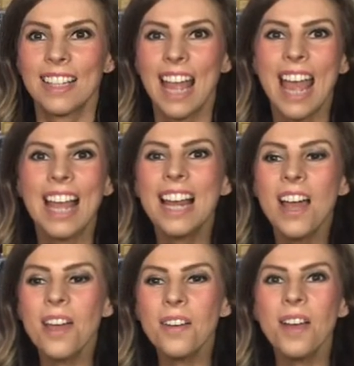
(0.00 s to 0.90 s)
Hello.
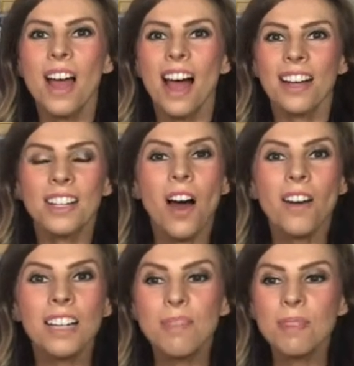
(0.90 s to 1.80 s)
I can
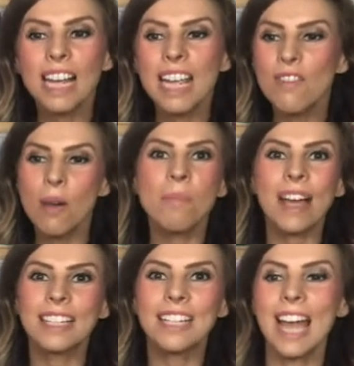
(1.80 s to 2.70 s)
hardly believe I'm
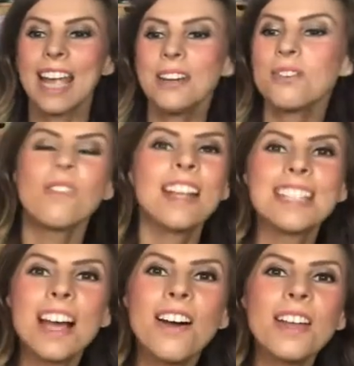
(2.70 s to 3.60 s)
back again
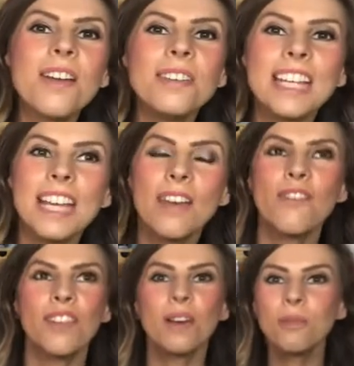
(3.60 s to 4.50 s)
already. I only
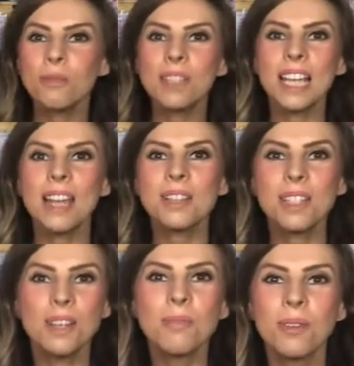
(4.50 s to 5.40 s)
filmed
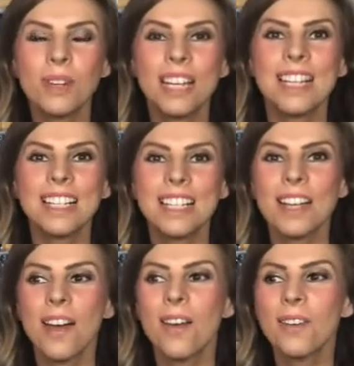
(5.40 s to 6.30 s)
2 mornings
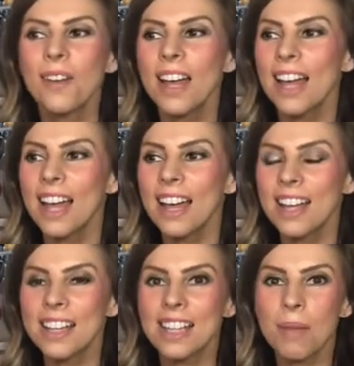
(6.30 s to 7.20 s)
ago,
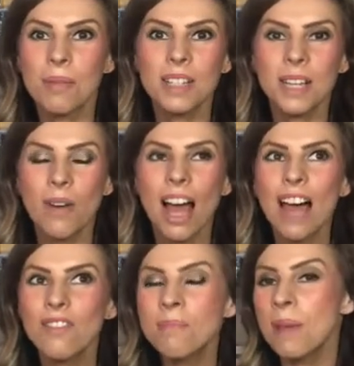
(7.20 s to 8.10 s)
so I
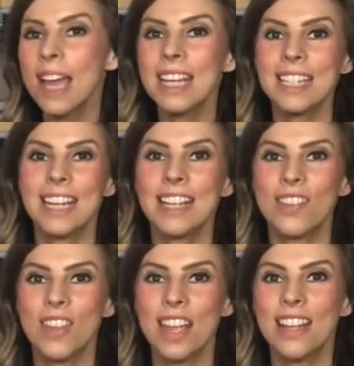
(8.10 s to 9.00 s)
haven't made
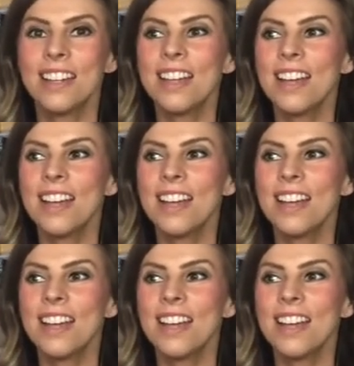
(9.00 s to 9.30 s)
anything,